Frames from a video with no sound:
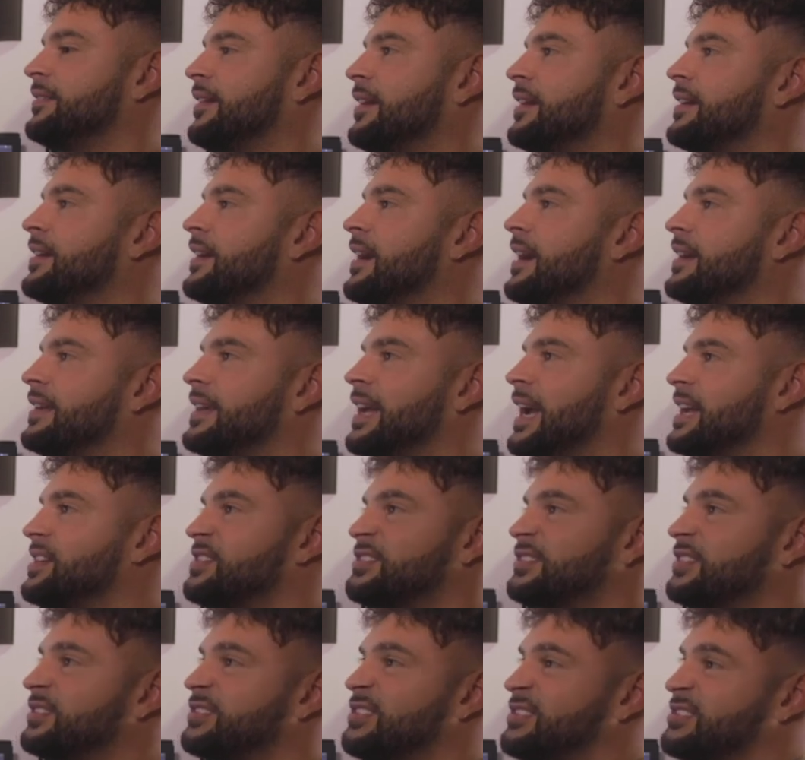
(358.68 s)
like, again,
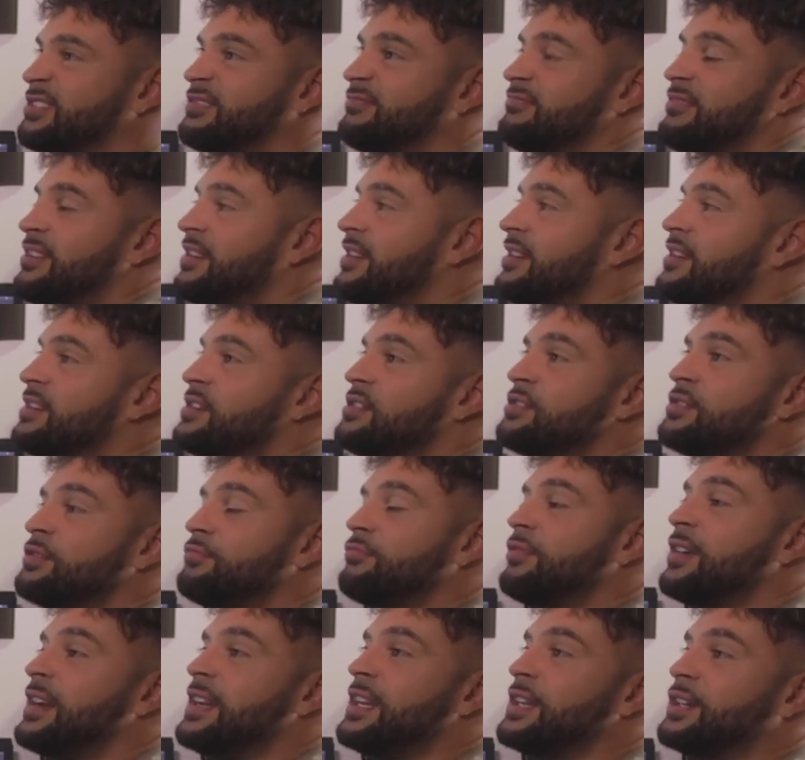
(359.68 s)
just a
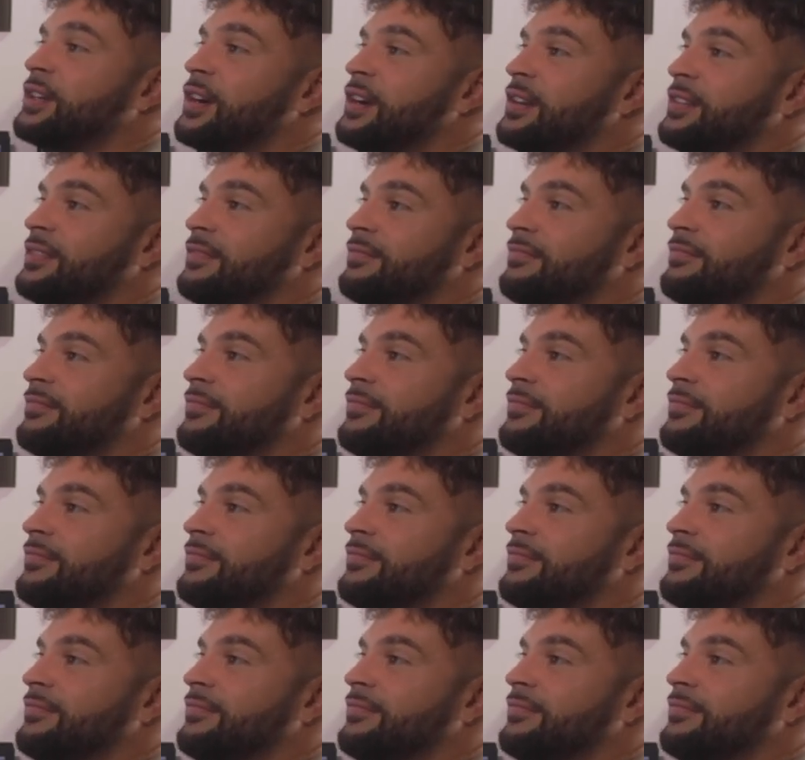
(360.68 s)
really good